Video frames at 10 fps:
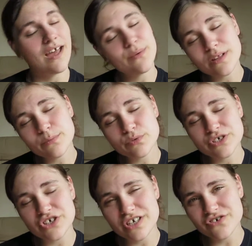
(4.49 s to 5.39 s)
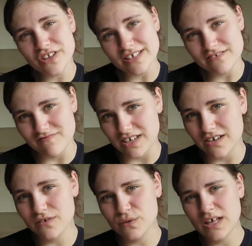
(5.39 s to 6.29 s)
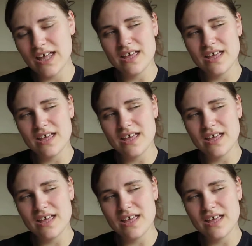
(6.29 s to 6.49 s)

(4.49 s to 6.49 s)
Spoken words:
I really appreciated your last video